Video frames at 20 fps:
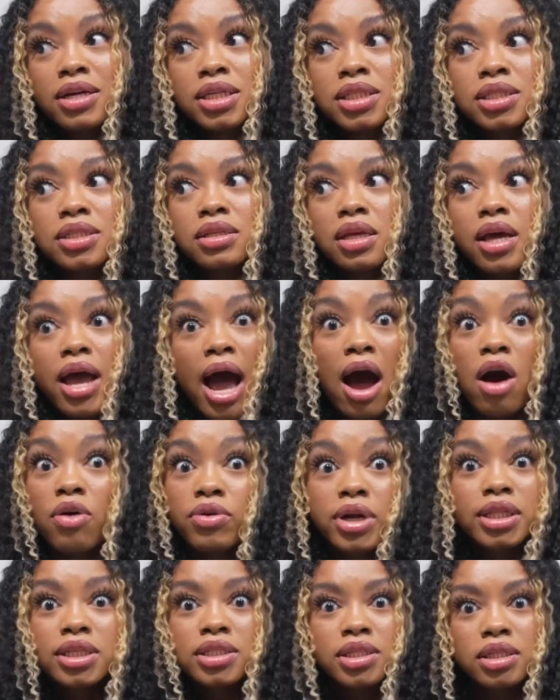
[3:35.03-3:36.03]
I
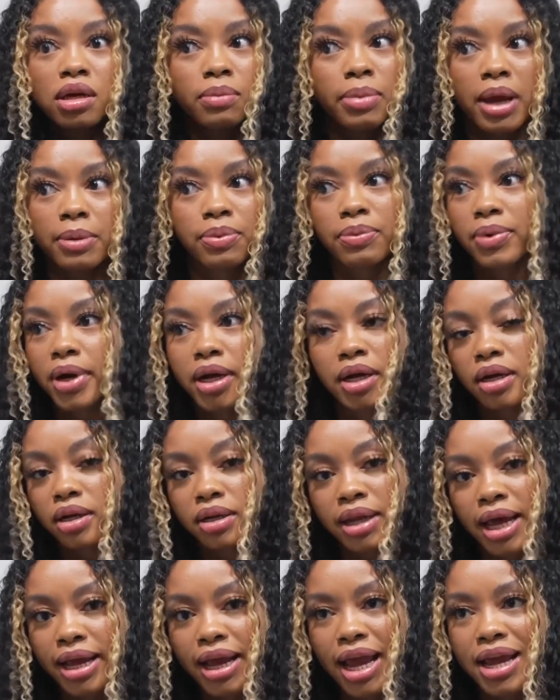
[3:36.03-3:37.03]
don't need to see no paperwork.
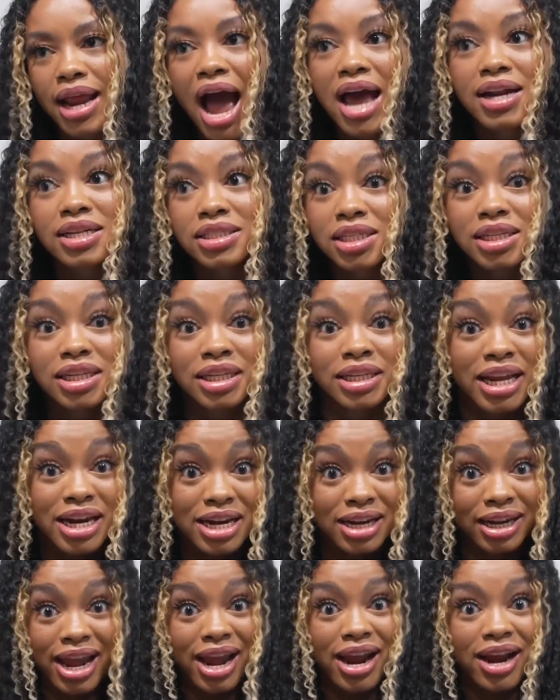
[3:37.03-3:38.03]
Like, like and honestly
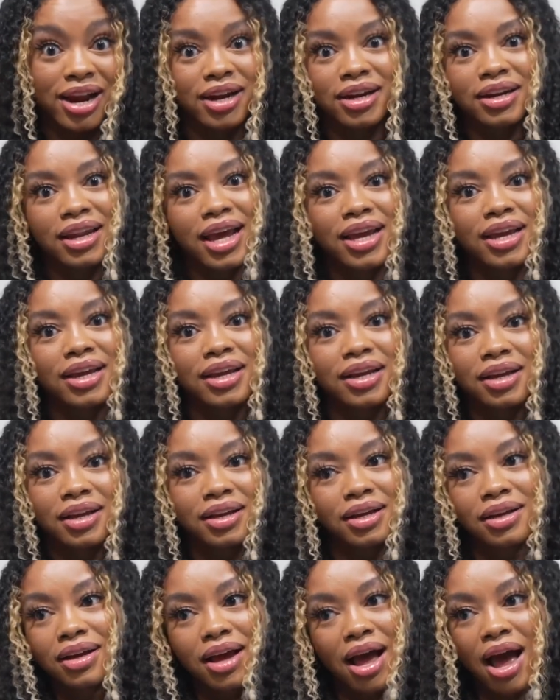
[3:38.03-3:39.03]
didn't care like
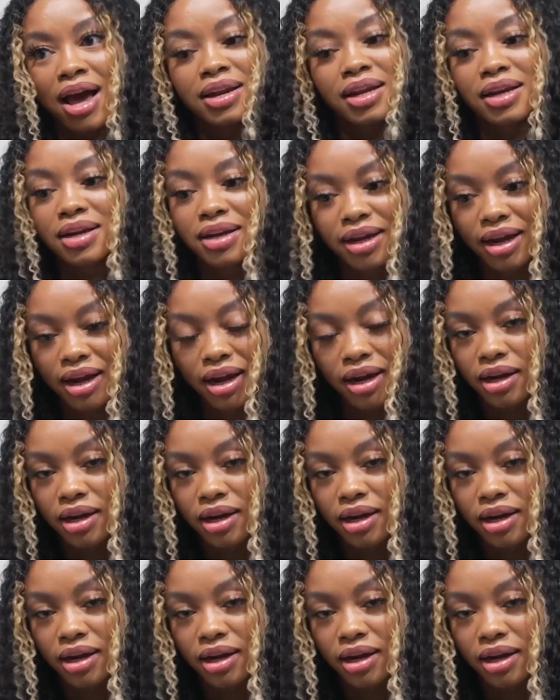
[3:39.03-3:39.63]
I didn't. That's how, care.